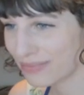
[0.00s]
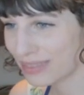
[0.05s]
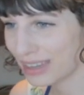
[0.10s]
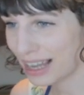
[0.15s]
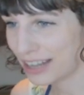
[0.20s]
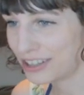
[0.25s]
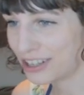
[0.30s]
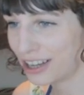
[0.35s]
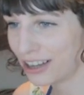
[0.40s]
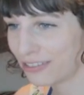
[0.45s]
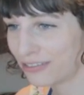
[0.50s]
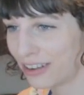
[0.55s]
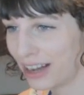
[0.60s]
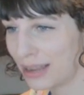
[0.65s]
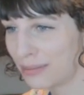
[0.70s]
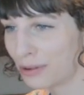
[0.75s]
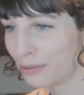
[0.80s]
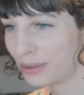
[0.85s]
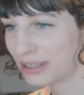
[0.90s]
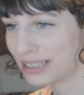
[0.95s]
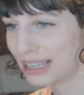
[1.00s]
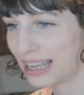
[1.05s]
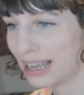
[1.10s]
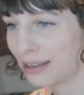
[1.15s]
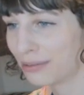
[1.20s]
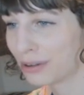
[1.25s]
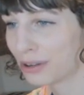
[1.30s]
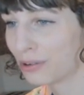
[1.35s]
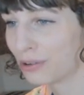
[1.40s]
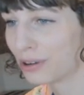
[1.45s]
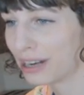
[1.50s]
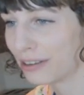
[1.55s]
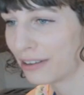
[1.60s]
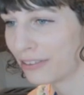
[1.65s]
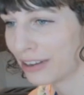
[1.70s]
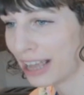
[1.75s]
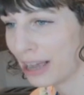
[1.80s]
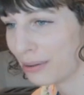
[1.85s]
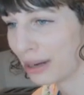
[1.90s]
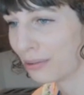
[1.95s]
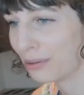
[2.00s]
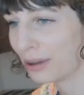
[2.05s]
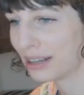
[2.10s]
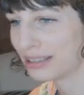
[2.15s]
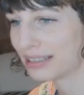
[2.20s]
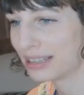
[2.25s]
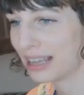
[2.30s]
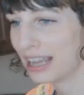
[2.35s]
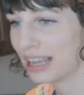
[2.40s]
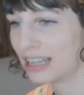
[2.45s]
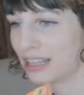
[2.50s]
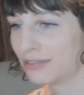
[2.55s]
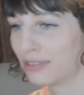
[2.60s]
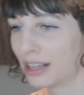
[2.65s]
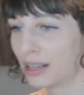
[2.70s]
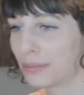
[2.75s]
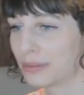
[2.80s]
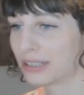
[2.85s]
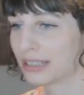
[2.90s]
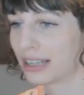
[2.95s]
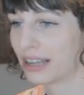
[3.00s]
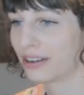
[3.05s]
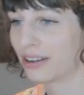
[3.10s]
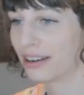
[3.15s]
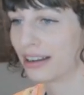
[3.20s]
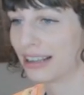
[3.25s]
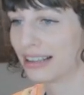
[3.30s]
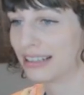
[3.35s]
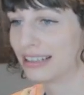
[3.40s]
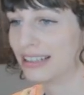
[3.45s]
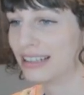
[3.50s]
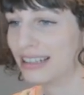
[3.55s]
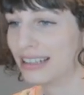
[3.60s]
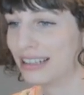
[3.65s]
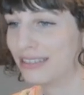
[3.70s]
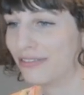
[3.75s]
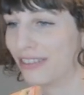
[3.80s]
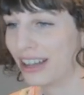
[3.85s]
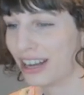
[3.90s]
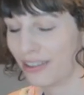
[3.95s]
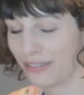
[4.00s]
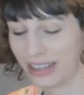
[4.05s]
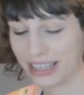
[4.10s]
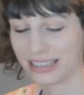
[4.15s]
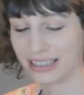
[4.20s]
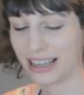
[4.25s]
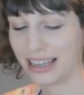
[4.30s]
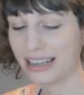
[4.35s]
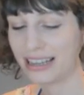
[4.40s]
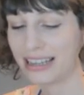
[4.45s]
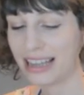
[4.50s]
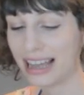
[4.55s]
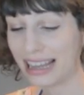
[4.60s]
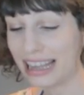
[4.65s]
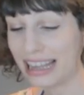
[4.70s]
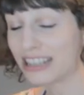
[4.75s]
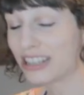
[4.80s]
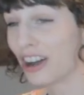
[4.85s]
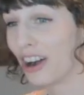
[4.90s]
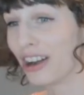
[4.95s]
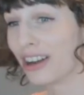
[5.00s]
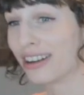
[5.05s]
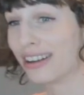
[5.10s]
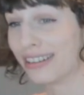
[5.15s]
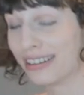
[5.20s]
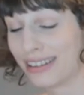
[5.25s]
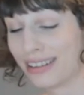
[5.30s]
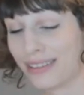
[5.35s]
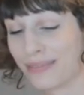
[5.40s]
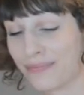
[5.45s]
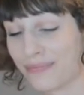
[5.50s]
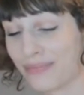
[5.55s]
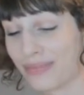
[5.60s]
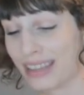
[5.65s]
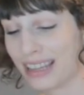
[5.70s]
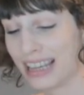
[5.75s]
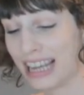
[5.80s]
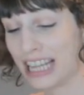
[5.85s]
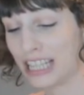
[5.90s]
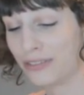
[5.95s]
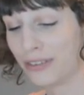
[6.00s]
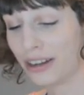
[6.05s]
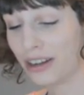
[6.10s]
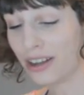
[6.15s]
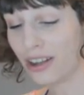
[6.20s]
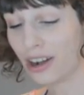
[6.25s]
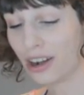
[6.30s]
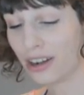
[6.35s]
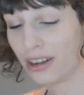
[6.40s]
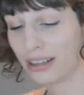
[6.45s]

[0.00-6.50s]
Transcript: I talk fine, but once I hit record, I forget what I want to say and develop stutter and fight off anxiety attack. It's hard. It's very hard.